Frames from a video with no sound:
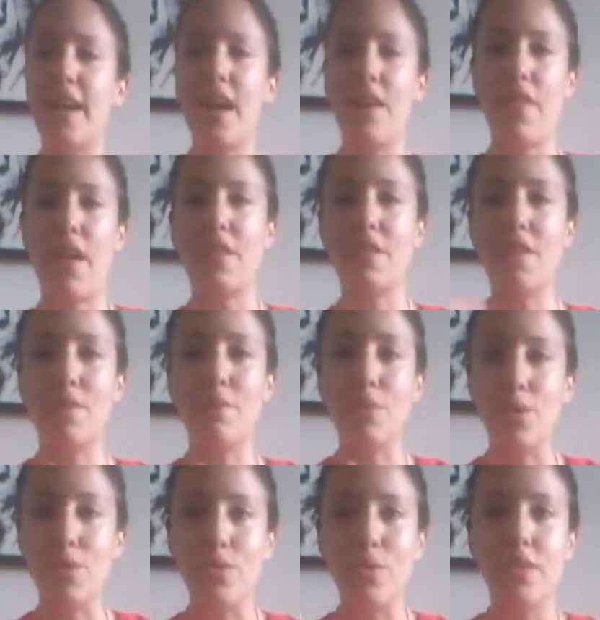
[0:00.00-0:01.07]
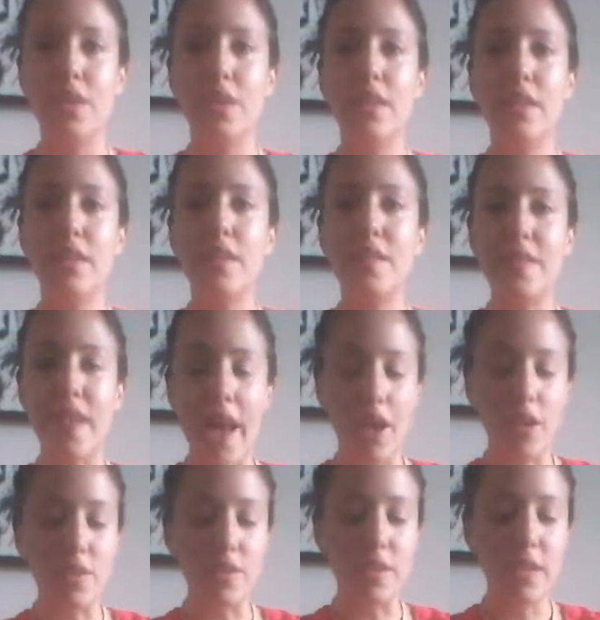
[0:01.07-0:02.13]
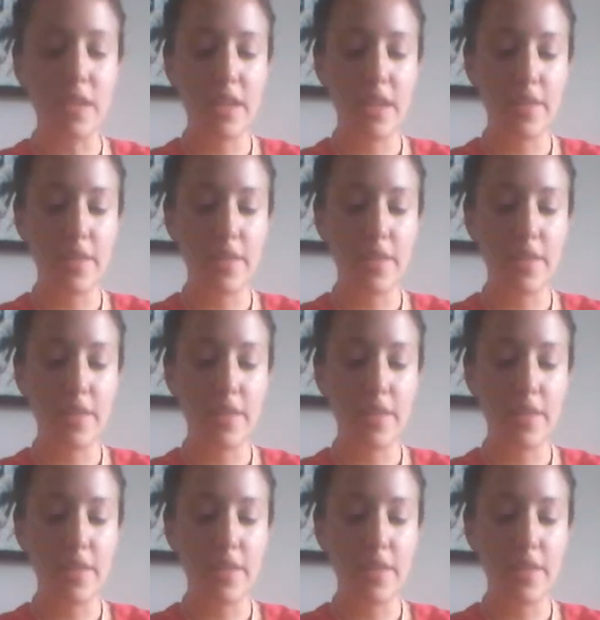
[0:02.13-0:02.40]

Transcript: have that smooth sound,